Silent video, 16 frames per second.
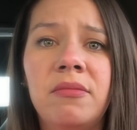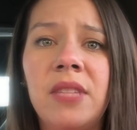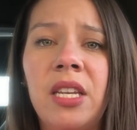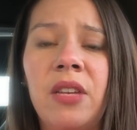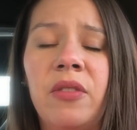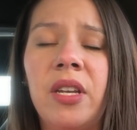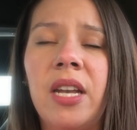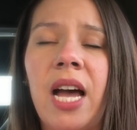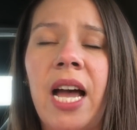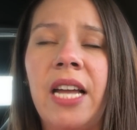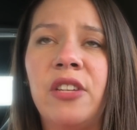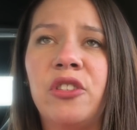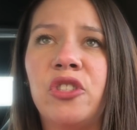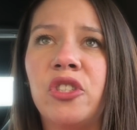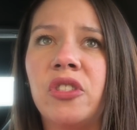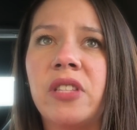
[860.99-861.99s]
Even
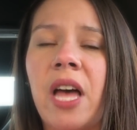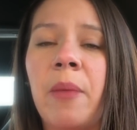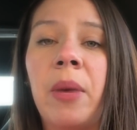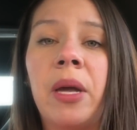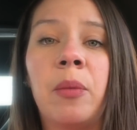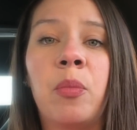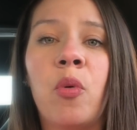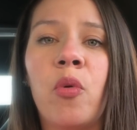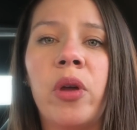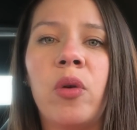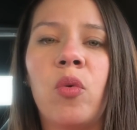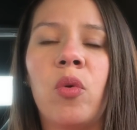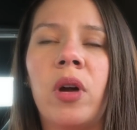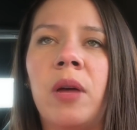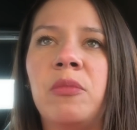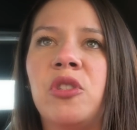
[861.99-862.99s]
I'm at a point
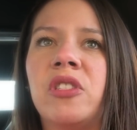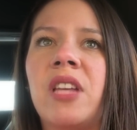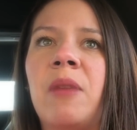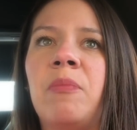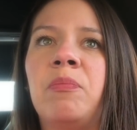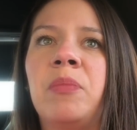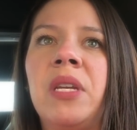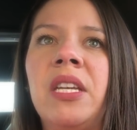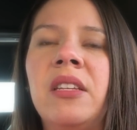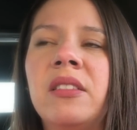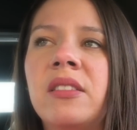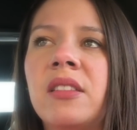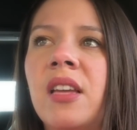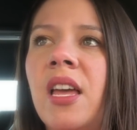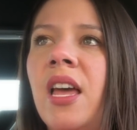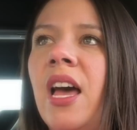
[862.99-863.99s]
where I'm just at peace.